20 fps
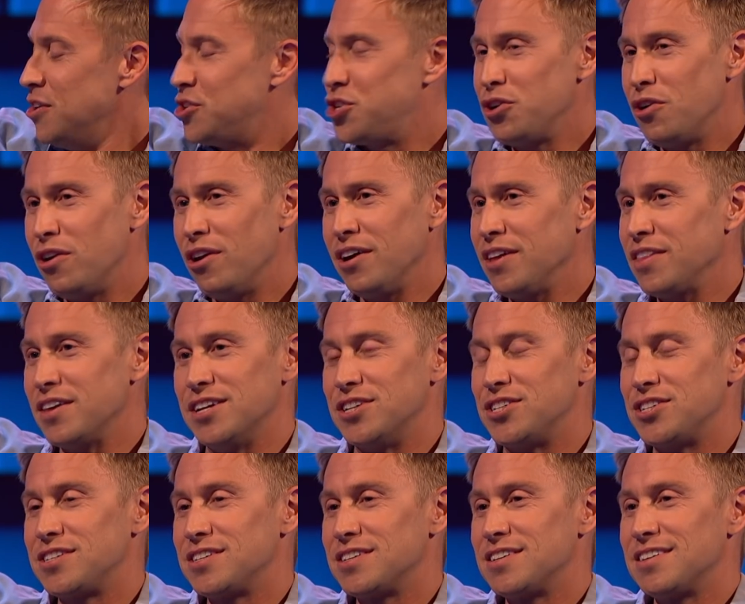do you not like this?
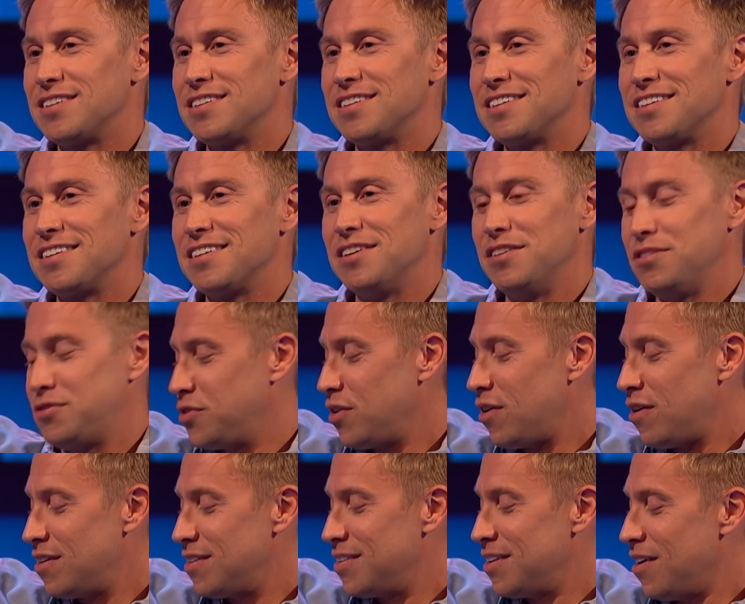
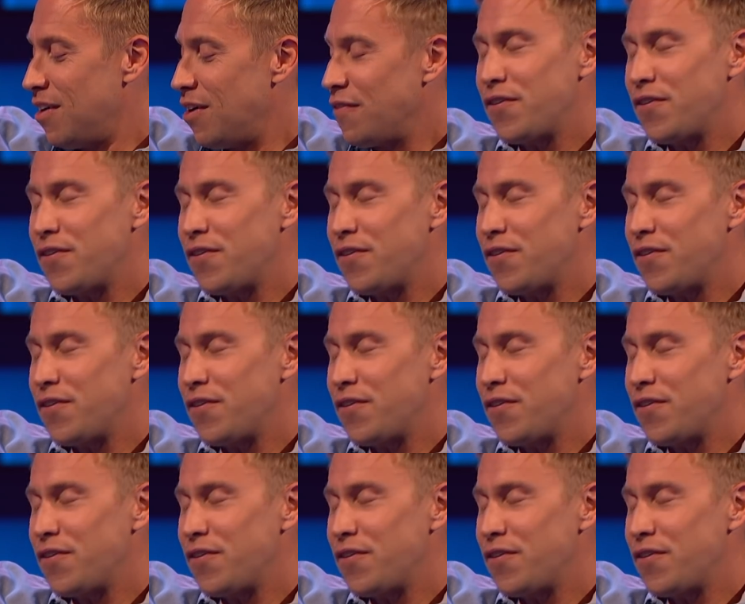I